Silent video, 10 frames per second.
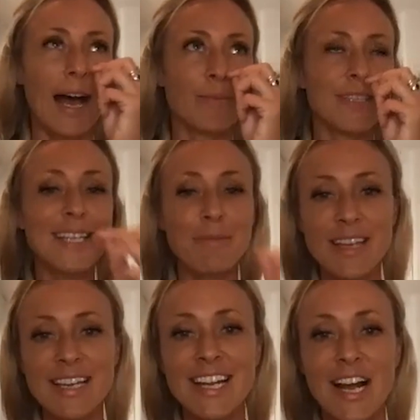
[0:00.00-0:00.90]

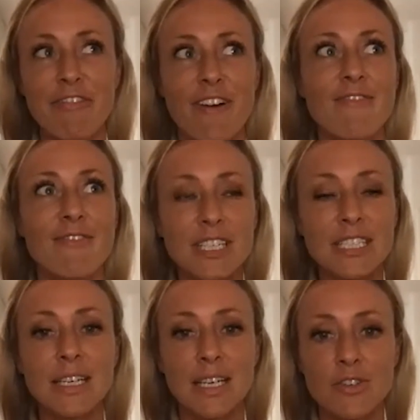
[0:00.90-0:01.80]
Something that I find
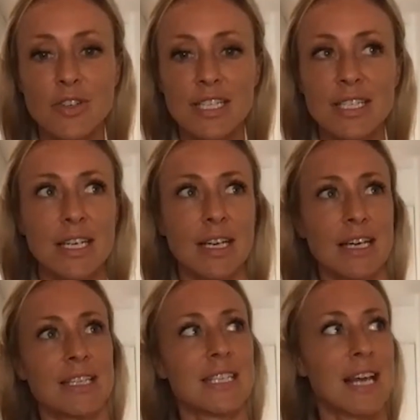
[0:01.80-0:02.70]
really interesting
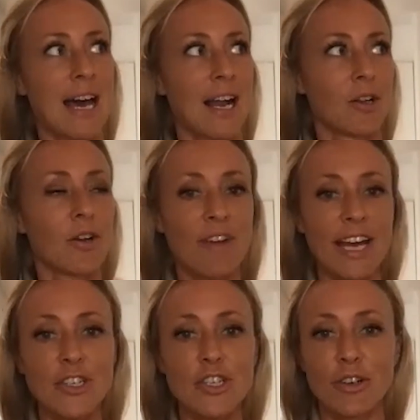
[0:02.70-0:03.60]
is that a lot of
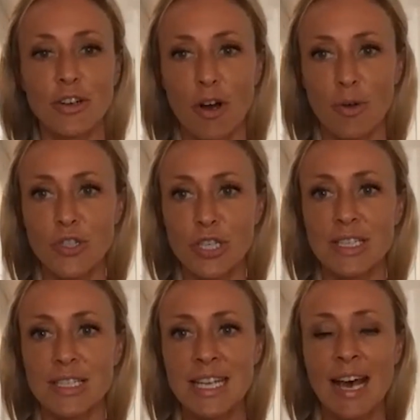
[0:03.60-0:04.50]
ancient
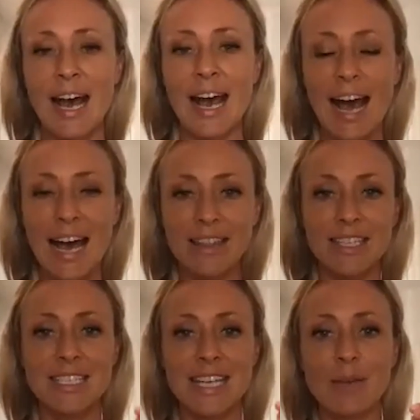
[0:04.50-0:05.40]
cultures had the
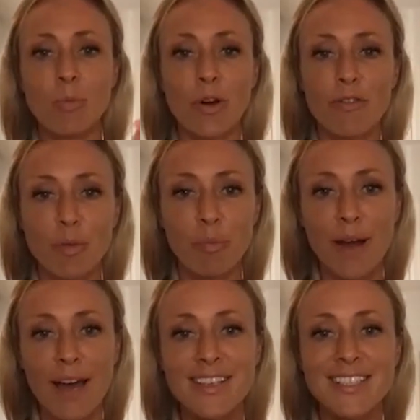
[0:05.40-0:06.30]
same word for
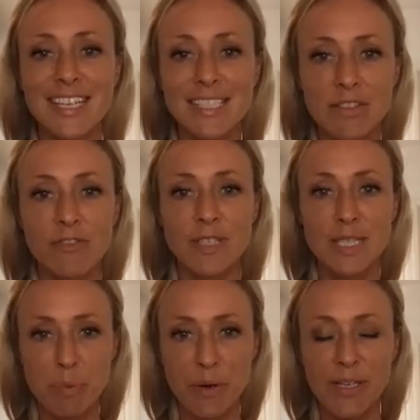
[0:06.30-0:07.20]
breath as they did for
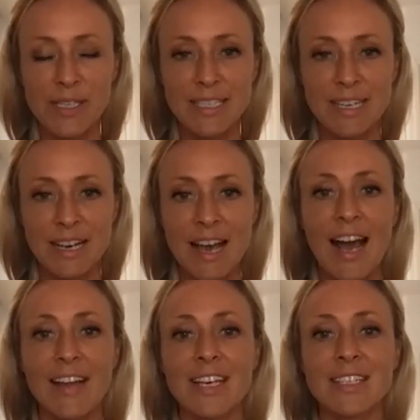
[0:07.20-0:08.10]
spirit.
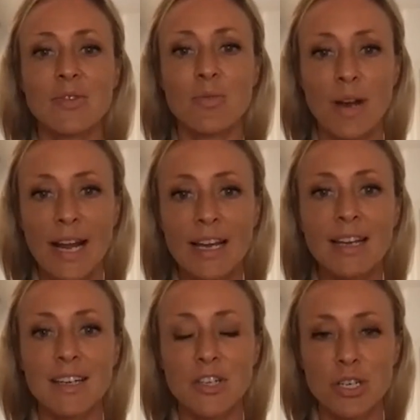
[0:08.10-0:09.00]
And there's a
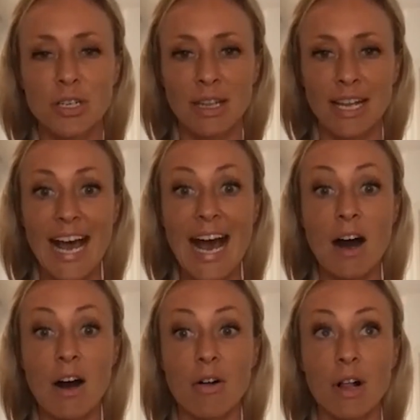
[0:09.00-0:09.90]
recognition that
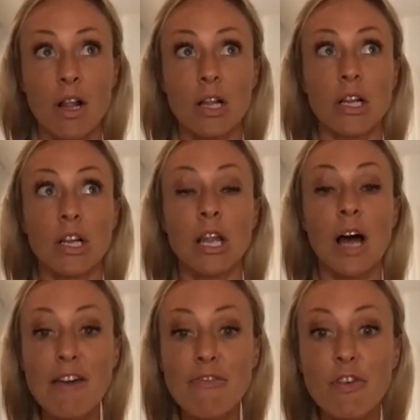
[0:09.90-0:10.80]
our
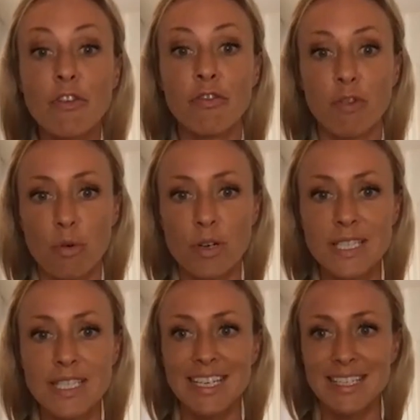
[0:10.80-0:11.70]
life
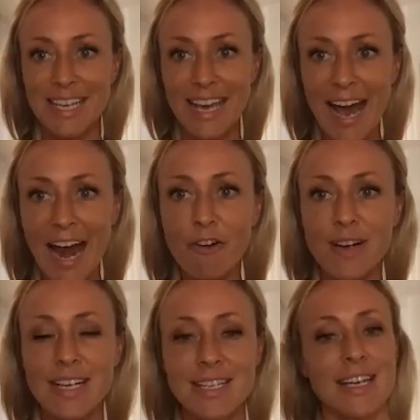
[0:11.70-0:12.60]
force is
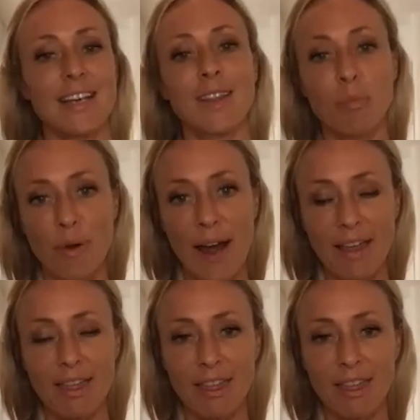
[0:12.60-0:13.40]
carried in the breath.